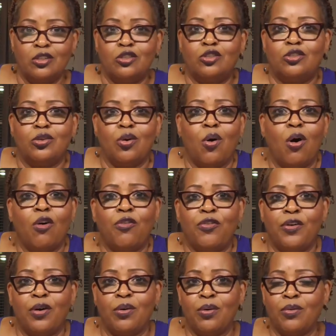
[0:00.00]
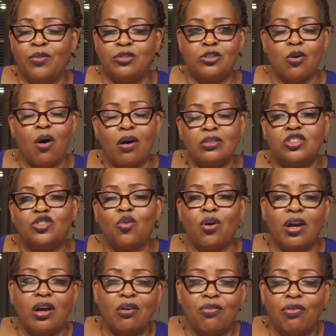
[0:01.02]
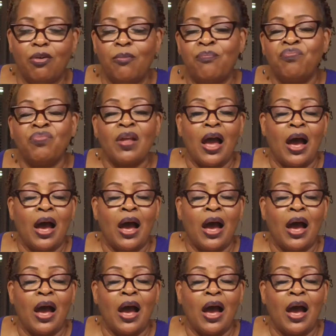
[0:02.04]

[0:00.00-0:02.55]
joyful, joyful.